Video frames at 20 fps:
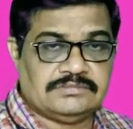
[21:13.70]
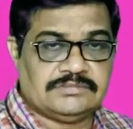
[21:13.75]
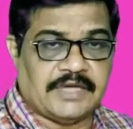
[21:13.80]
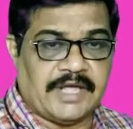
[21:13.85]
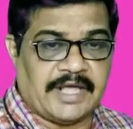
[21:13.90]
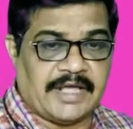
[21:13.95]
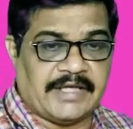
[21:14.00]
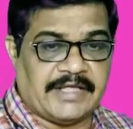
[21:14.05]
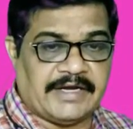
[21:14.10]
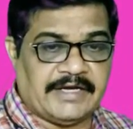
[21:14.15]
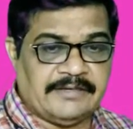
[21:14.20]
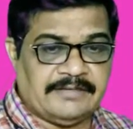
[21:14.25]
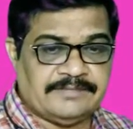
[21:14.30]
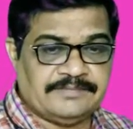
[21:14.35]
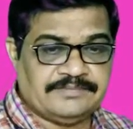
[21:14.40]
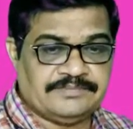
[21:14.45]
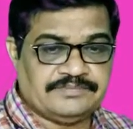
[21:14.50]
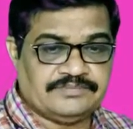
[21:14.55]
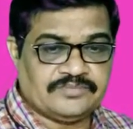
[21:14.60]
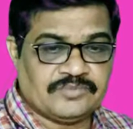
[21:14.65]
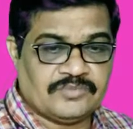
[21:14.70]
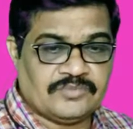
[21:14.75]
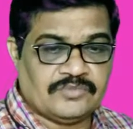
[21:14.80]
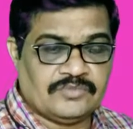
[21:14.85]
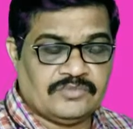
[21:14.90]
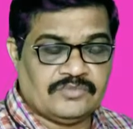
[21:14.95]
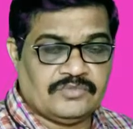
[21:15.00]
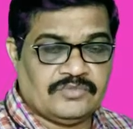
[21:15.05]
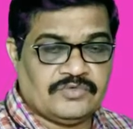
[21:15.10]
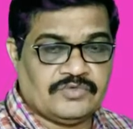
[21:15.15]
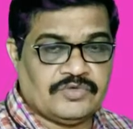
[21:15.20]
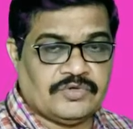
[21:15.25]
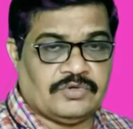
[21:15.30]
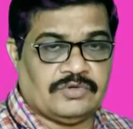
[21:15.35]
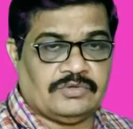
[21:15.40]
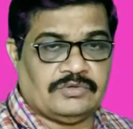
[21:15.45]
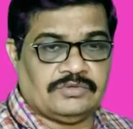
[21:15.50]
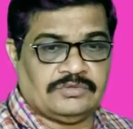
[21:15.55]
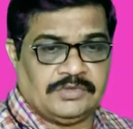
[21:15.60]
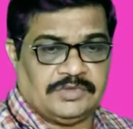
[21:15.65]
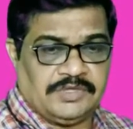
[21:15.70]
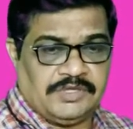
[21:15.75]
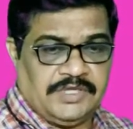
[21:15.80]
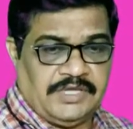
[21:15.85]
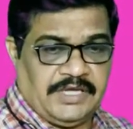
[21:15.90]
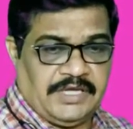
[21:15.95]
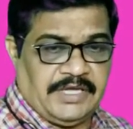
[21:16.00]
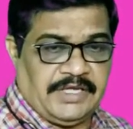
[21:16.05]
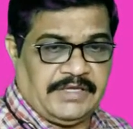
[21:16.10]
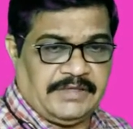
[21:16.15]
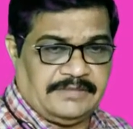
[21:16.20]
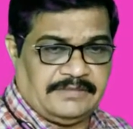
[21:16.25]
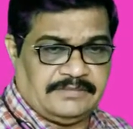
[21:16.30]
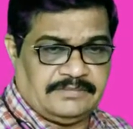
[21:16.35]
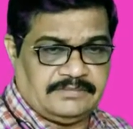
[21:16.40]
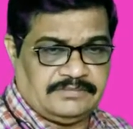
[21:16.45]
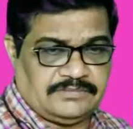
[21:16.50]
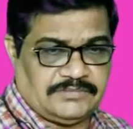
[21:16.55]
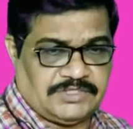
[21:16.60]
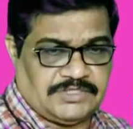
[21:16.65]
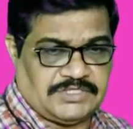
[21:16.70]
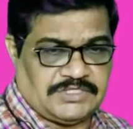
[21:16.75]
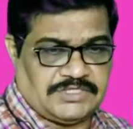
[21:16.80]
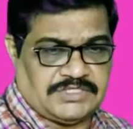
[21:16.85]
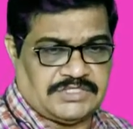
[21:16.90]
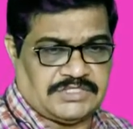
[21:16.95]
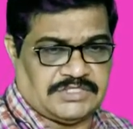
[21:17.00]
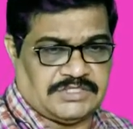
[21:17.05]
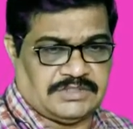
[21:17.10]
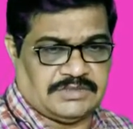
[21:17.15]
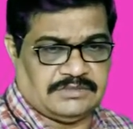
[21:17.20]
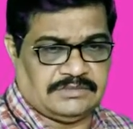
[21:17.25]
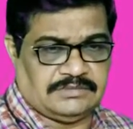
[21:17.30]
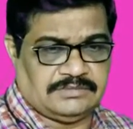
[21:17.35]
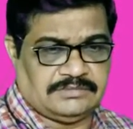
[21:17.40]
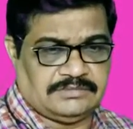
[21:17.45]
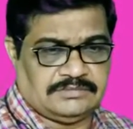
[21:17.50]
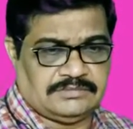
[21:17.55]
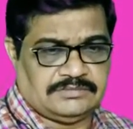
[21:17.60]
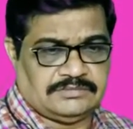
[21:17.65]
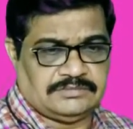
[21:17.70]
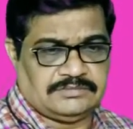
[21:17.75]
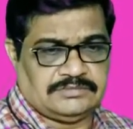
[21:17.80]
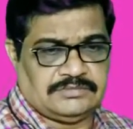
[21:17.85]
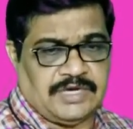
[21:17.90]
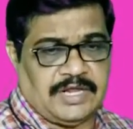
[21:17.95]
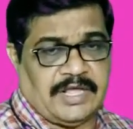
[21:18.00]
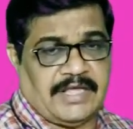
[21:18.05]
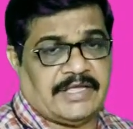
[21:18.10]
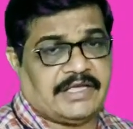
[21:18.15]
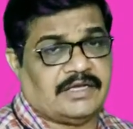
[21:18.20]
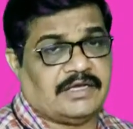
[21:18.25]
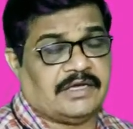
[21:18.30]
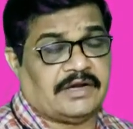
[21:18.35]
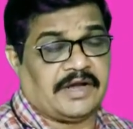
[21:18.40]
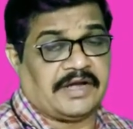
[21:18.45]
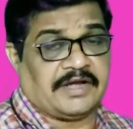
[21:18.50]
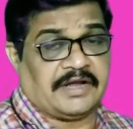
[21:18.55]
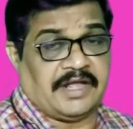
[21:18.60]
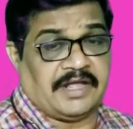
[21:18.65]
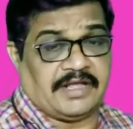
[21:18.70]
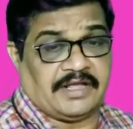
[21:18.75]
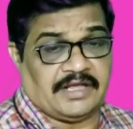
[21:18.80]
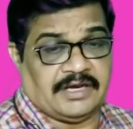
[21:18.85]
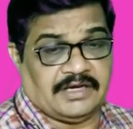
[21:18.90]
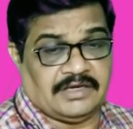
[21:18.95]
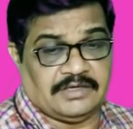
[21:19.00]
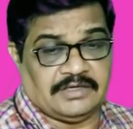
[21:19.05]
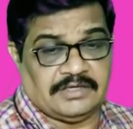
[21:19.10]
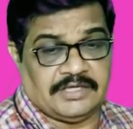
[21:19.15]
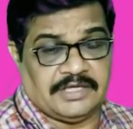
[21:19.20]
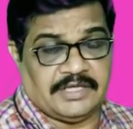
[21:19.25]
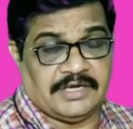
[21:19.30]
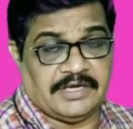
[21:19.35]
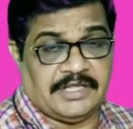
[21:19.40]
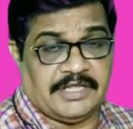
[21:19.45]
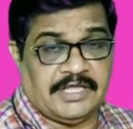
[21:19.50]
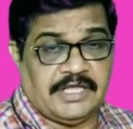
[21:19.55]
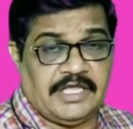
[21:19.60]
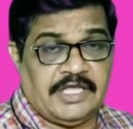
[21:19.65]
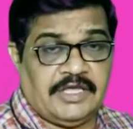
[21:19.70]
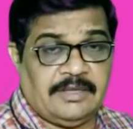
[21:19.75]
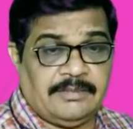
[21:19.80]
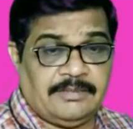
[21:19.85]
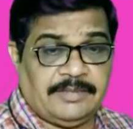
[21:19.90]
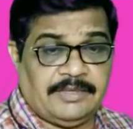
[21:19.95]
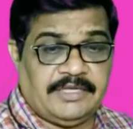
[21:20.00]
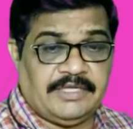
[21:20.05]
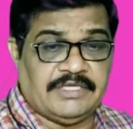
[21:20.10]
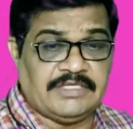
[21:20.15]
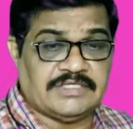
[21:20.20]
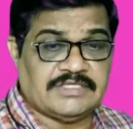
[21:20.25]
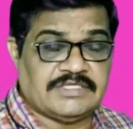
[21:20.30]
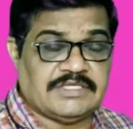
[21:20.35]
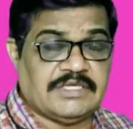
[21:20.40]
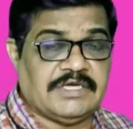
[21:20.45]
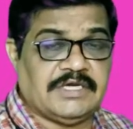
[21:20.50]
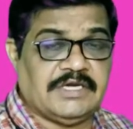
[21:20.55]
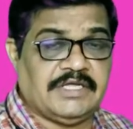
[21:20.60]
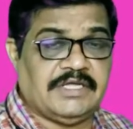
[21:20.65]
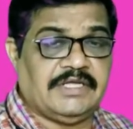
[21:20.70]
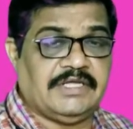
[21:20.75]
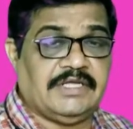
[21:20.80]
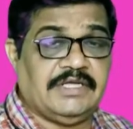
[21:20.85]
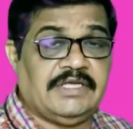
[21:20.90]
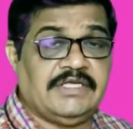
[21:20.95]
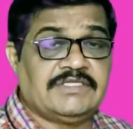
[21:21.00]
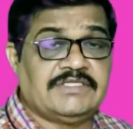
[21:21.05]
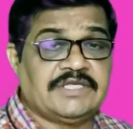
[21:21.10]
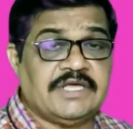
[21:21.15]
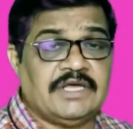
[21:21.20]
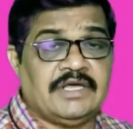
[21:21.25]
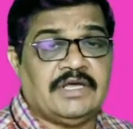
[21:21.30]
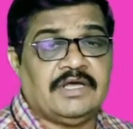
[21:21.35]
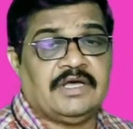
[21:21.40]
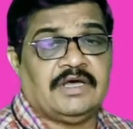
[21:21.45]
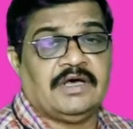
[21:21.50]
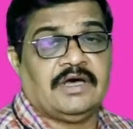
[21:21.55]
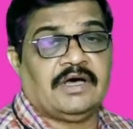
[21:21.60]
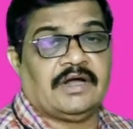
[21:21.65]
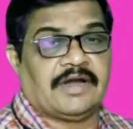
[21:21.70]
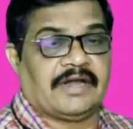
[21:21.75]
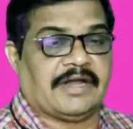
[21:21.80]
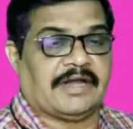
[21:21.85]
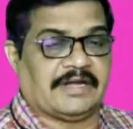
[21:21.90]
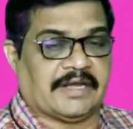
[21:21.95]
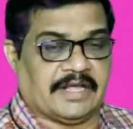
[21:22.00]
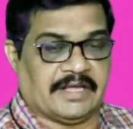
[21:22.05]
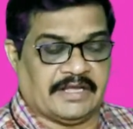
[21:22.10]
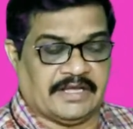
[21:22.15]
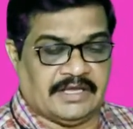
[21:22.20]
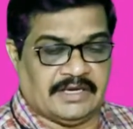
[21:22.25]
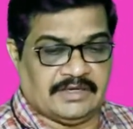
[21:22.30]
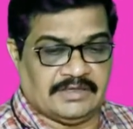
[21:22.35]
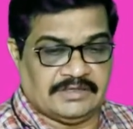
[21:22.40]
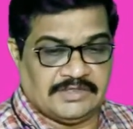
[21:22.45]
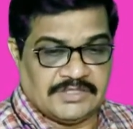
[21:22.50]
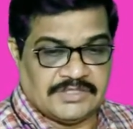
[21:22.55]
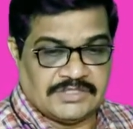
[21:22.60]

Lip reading: diagram. So here this is like a rectangle. Here A, B, C, D is a rectangle.